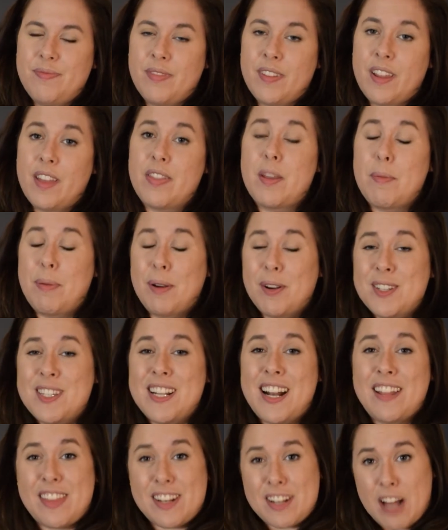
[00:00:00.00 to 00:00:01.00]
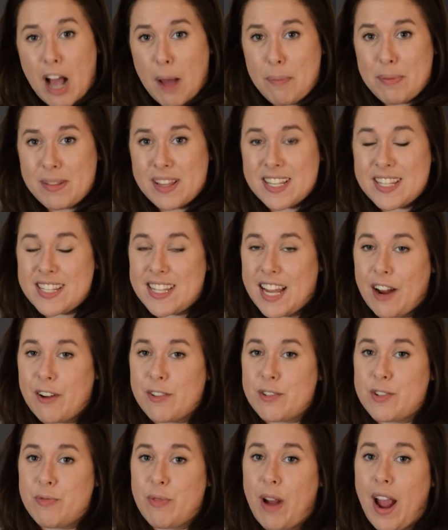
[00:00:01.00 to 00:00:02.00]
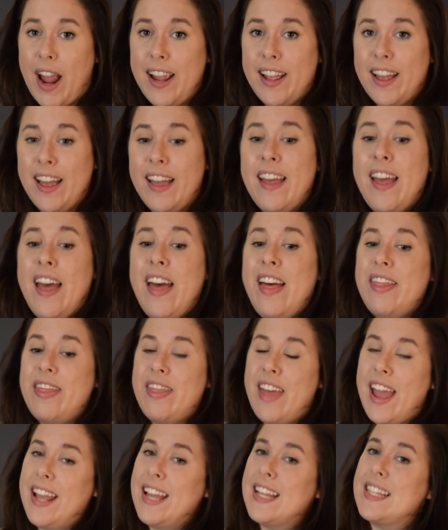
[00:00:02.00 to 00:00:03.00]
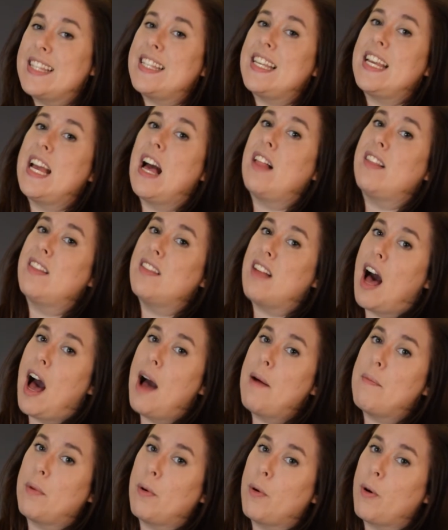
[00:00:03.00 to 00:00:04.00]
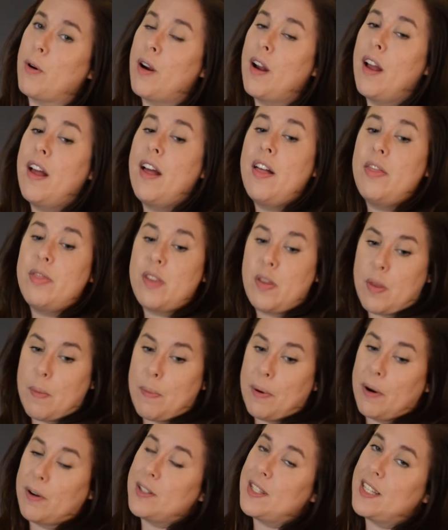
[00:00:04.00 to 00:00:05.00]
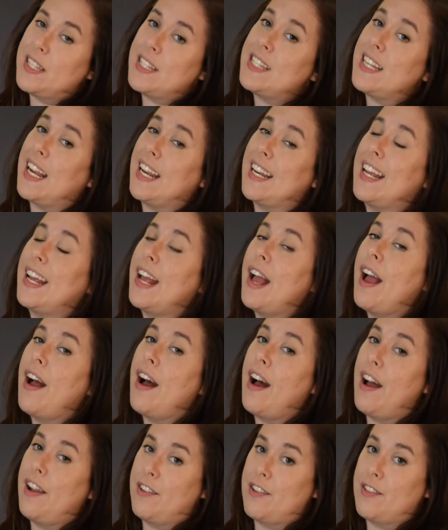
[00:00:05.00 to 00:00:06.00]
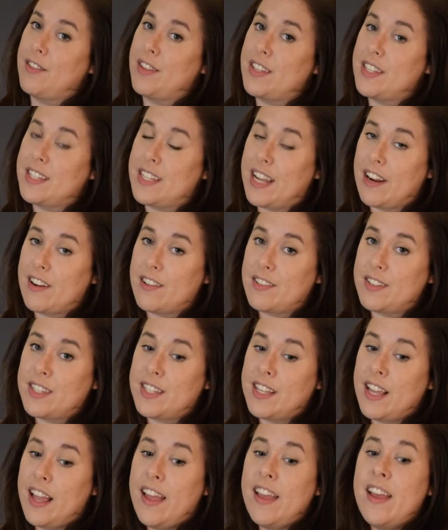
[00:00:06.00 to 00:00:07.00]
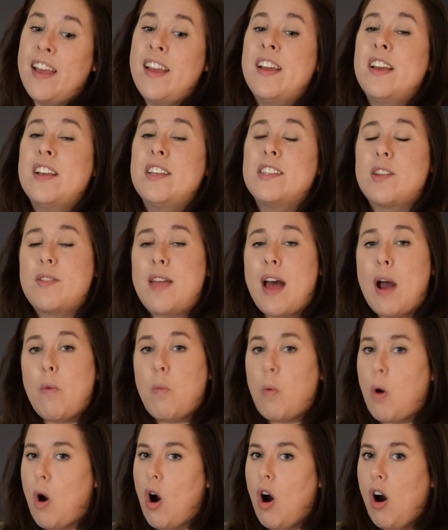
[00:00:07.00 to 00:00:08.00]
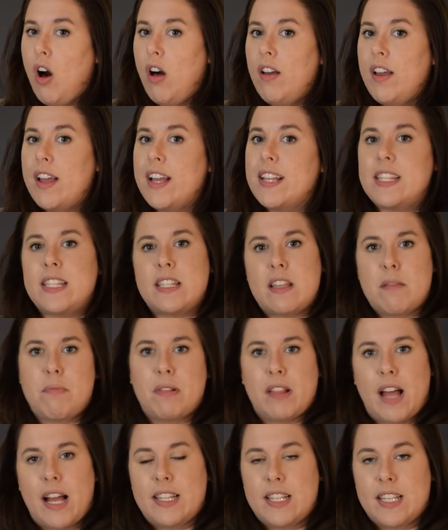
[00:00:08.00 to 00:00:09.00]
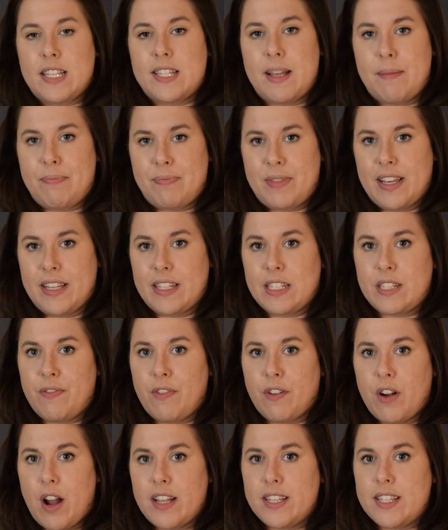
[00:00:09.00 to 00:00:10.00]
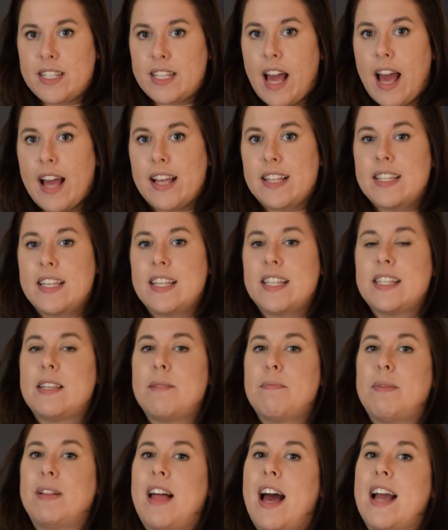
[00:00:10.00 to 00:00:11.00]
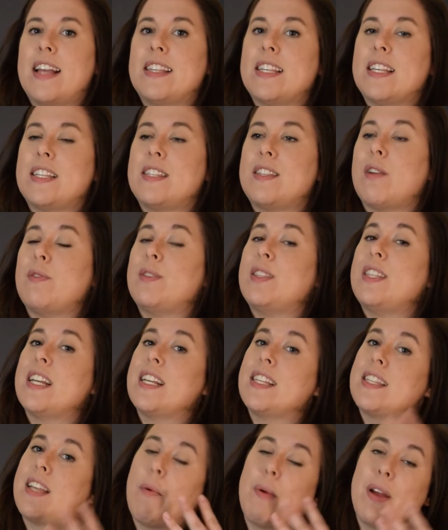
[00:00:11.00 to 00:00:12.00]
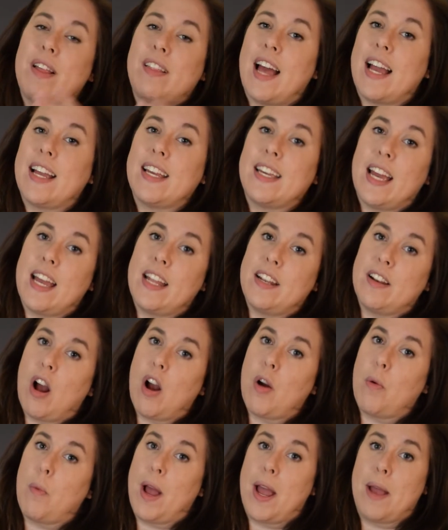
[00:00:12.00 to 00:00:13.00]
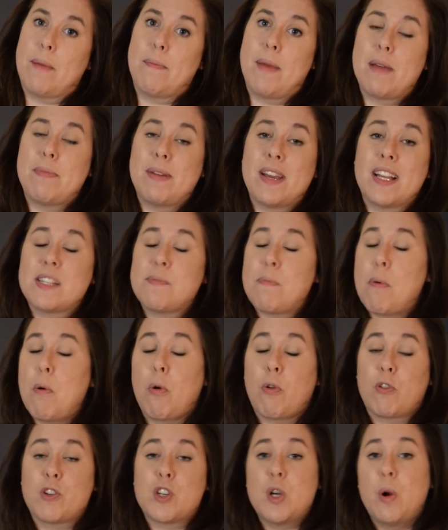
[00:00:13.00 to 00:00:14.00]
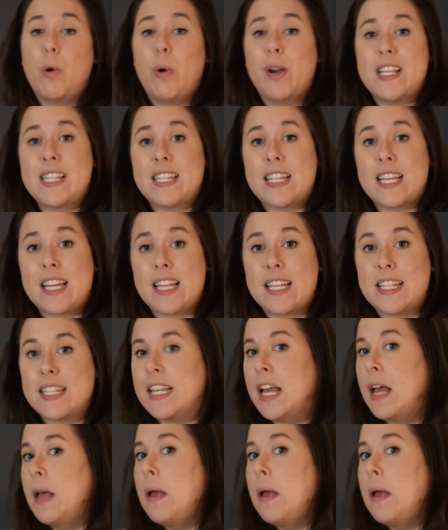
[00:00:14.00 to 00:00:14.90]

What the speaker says: The person at the top of the stairs, right? They can see a lot more than the person standing under the stairs. So that wall, it symbolizes some things for us, guys. It symbolizes those things that we let get in our way. Maybe it's poor choices.